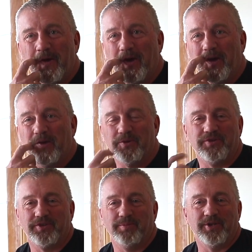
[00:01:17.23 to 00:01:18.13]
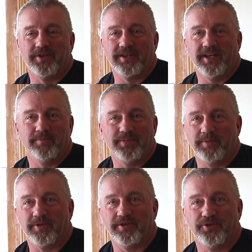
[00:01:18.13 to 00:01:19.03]
And it was just a building that
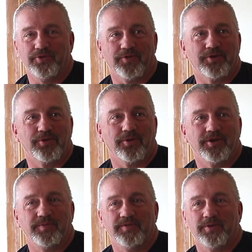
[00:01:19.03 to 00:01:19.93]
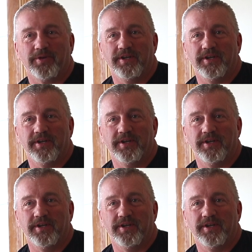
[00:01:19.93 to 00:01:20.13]
people had used for storage before.